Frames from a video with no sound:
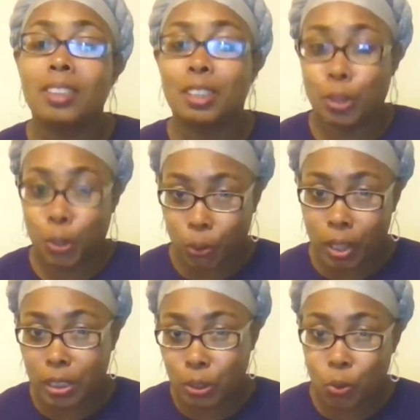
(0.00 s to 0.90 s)
then your
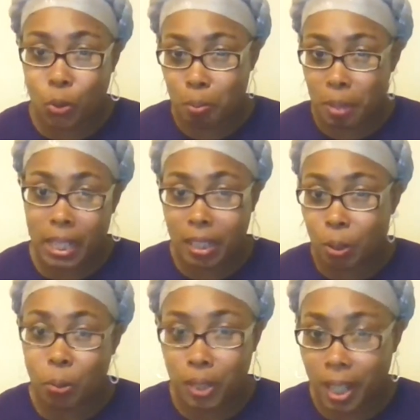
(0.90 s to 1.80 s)
credit score may
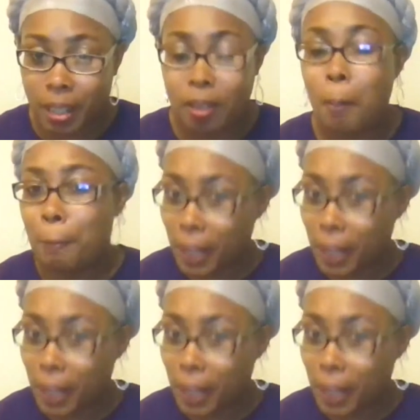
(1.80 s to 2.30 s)
go down.